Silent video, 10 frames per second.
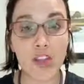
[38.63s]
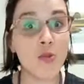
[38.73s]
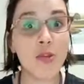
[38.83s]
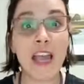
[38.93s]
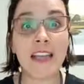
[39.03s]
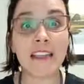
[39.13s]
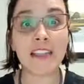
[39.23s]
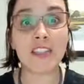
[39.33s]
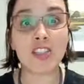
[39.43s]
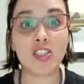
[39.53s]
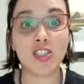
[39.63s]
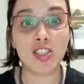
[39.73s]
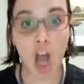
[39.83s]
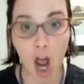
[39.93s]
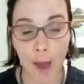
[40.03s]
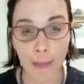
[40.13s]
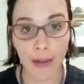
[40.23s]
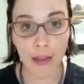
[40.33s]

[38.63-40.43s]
you can stop.